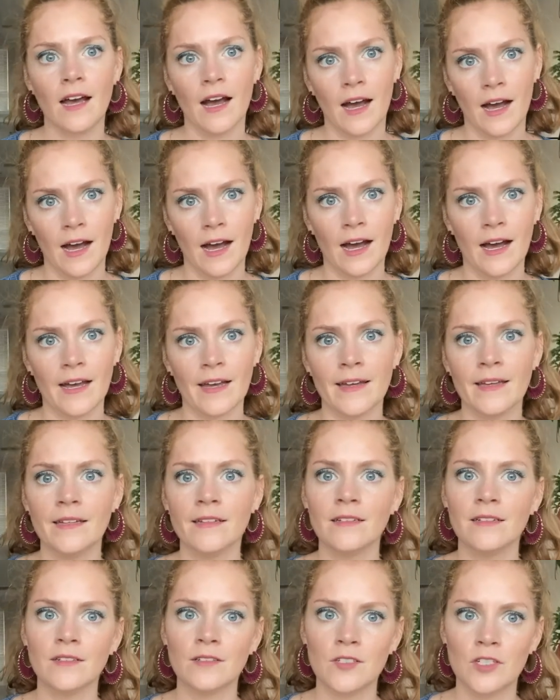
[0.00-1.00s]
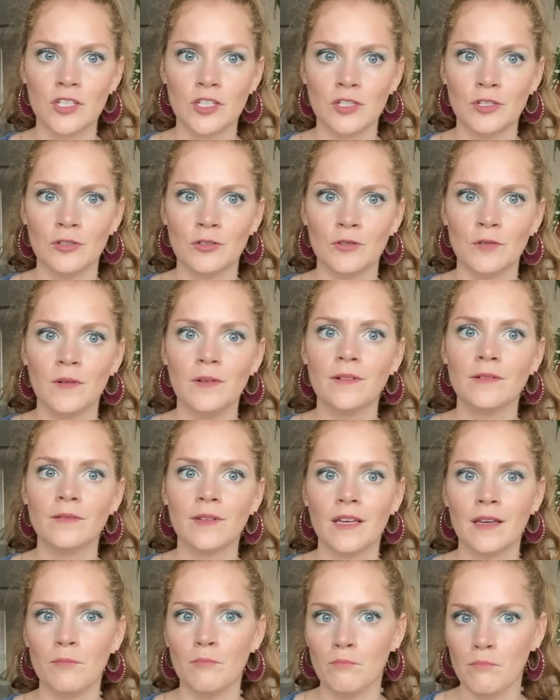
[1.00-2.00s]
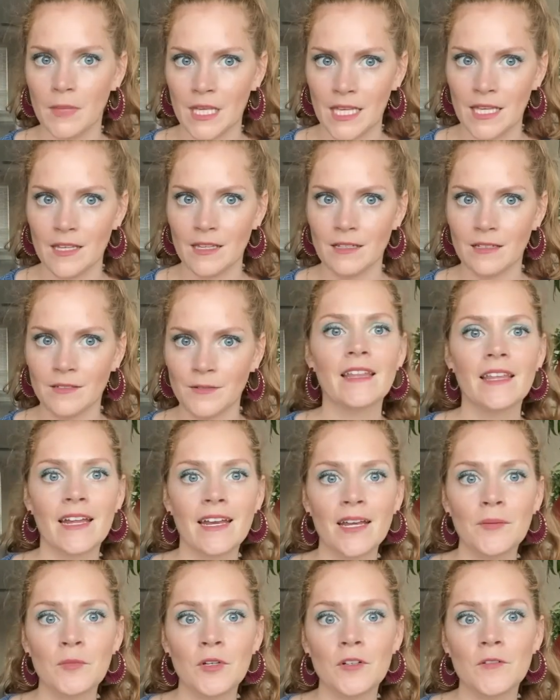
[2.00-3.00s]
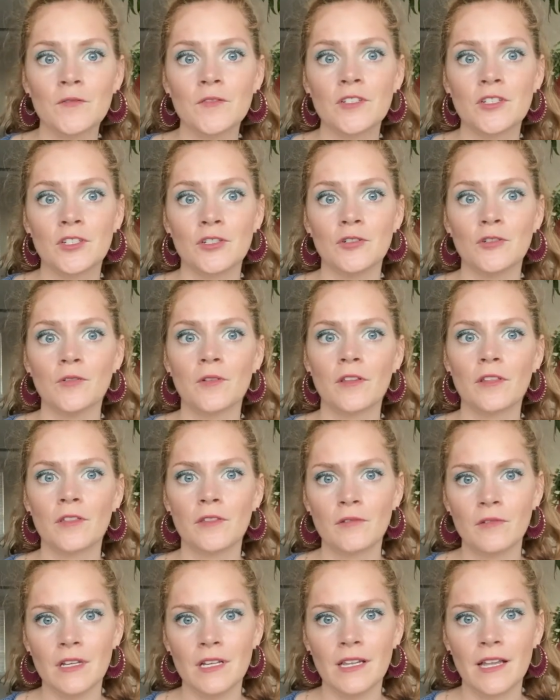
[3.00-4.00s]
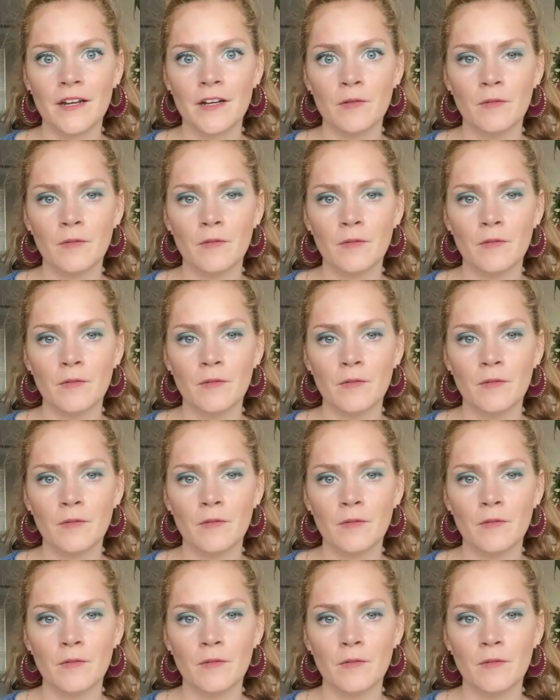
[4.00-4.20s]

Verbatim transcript: I, to, me. Then I move to 3-letter